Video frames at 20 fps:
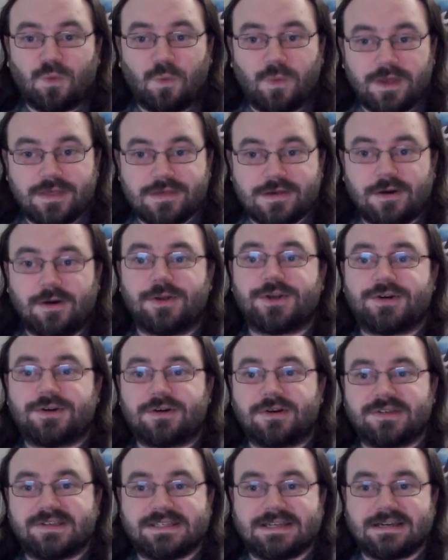with
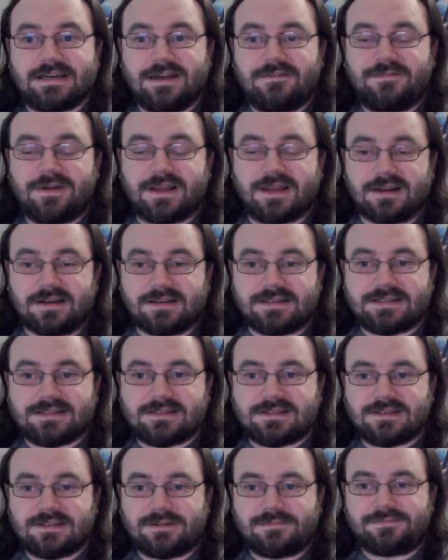cultural
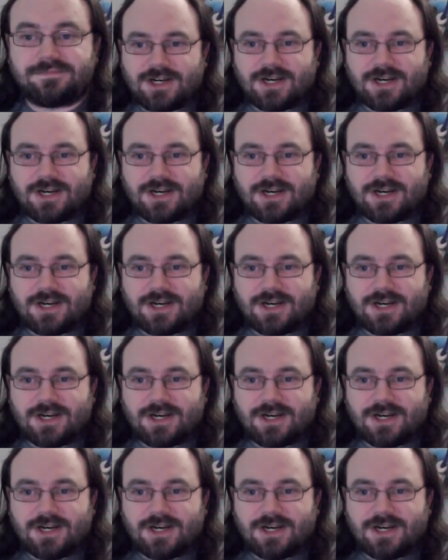significance.